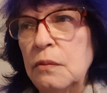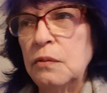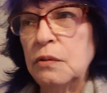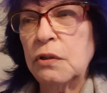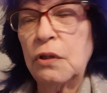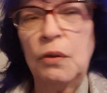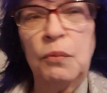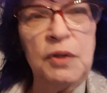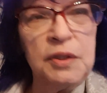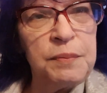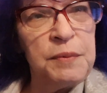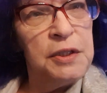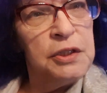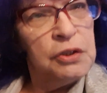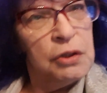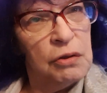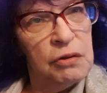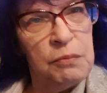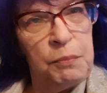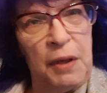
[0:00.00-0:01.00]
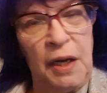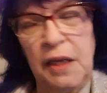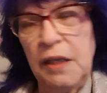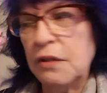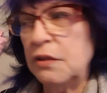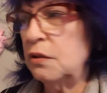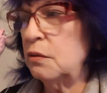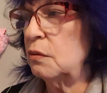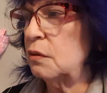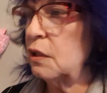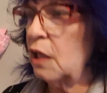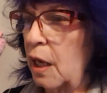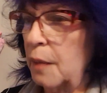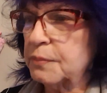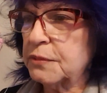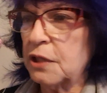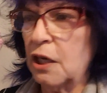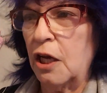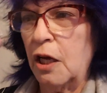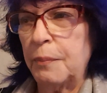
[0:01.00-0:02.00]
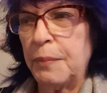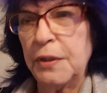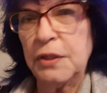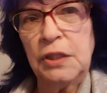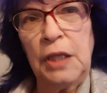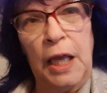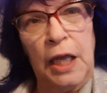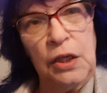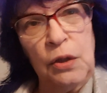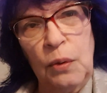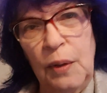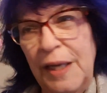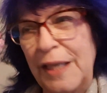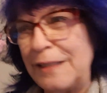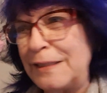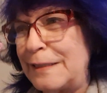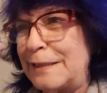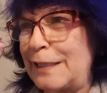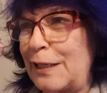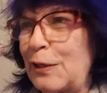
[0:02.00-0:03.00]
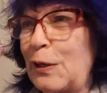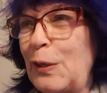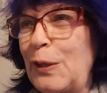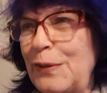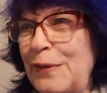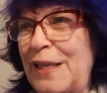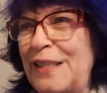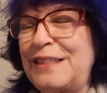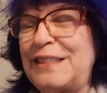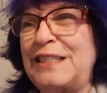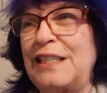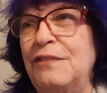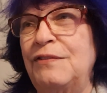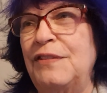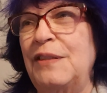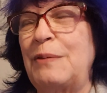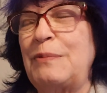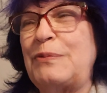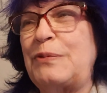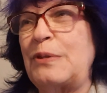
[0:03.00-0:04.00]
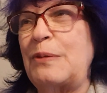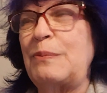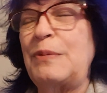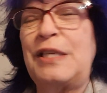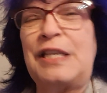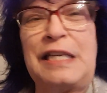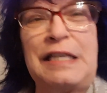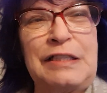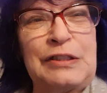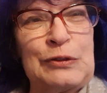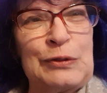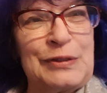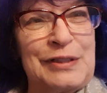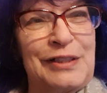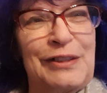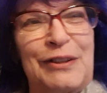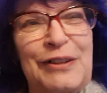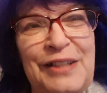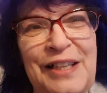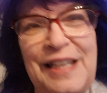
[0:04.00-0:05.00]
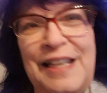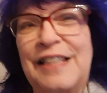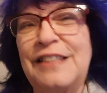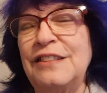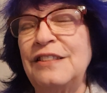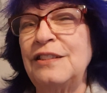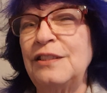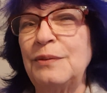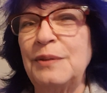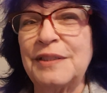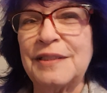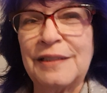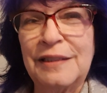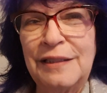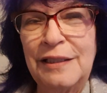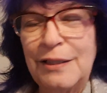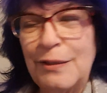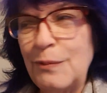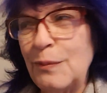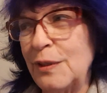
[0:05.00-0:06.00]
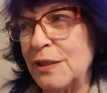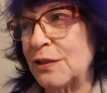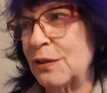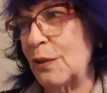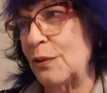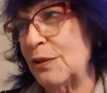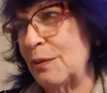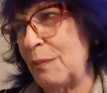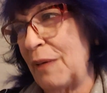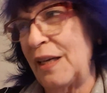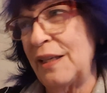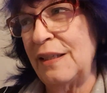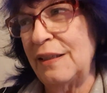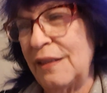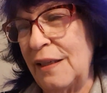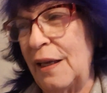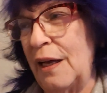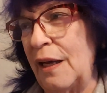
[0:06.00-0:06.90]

go with me to go buy a new laptop and go ahead and set all that stuff up for me so that all I had to do was go to my